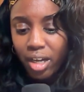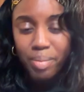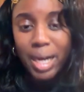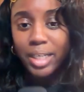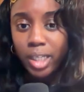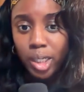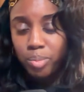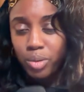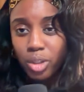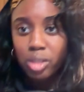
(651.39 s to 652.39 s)

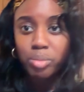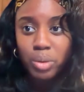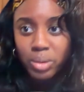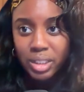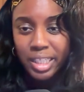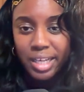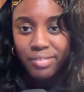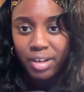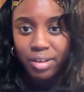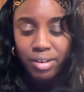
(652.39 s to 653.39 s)
mock-up or a prototype
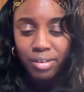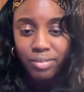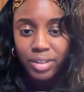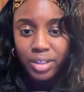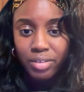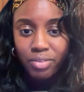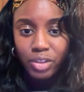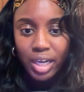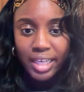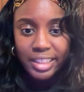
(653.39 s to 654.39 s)
of
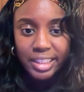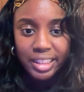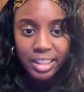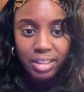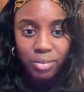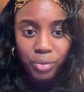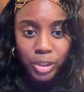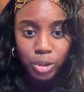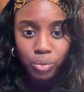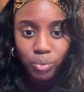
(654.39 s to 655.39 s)
your idea of
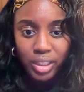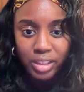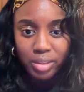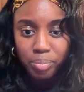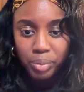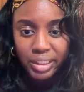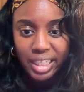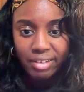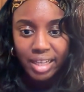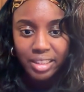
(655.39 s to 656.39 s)
what you want built
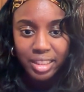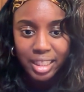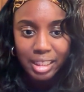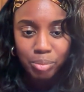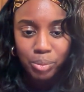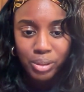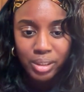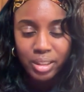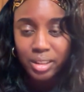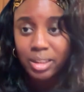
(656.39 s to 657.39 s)
out as a
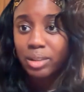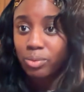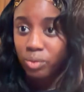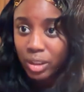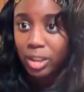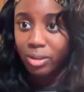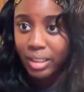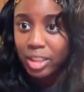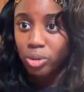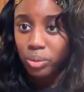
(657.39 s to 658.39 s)
dashboard, this is a really
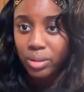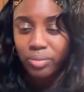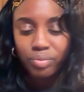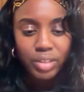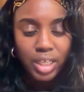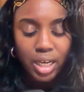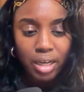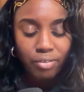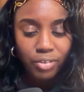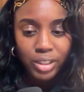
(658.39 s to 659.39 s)
great tool
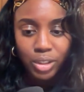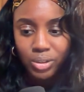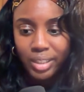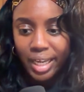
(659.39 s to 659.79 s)
for you to do